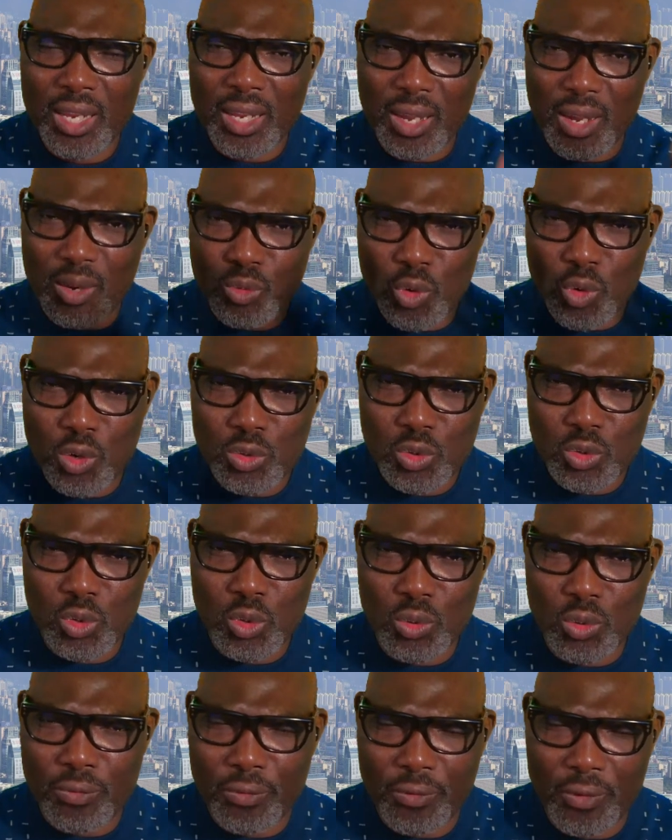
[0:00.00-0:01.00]
Uh, don't
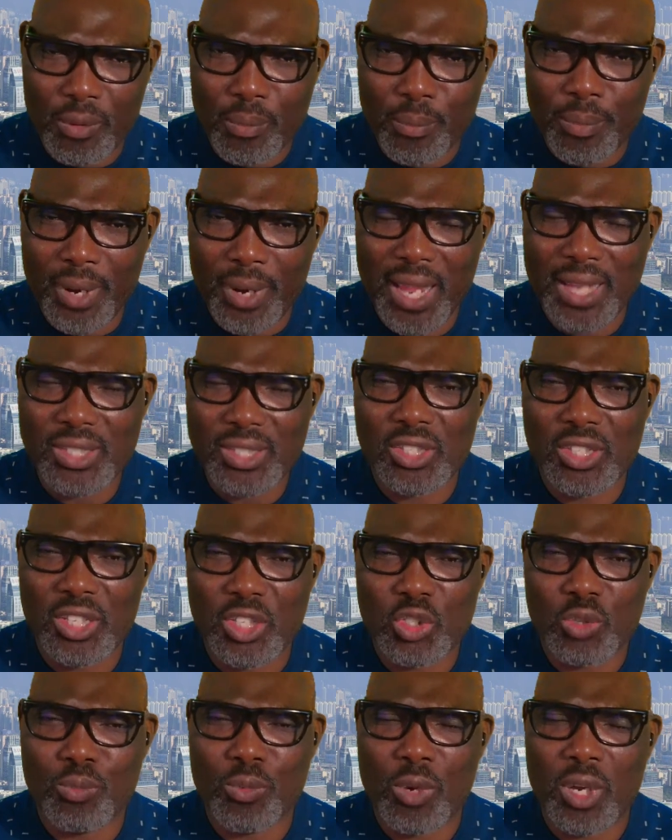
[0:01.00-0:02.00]
you feel blessed
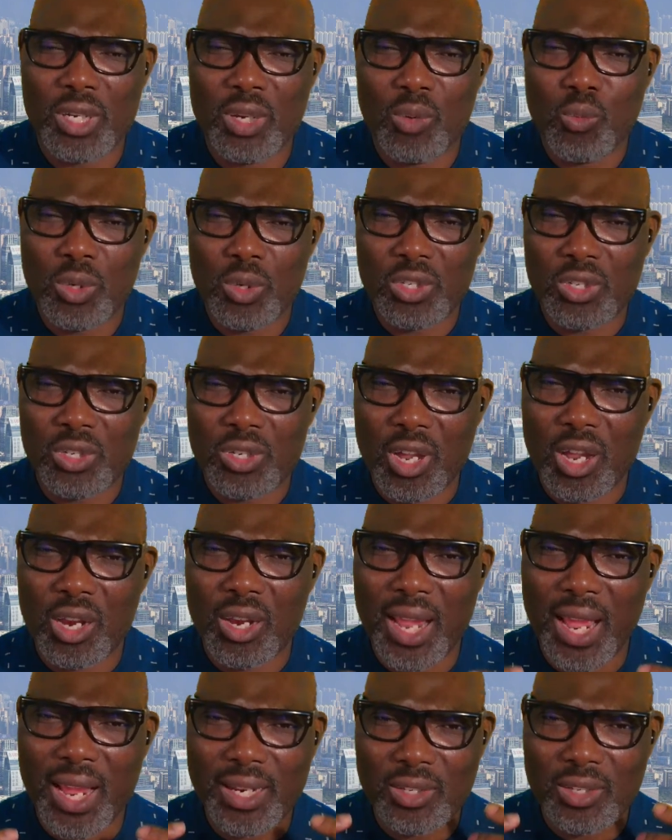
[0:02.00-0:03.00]
this morning? Would you not
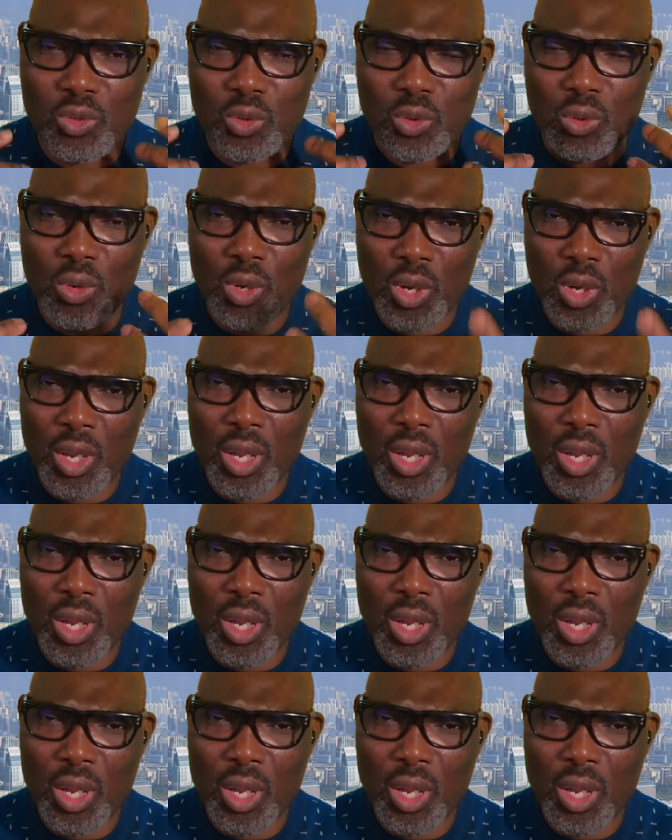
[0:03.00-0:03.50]
like to?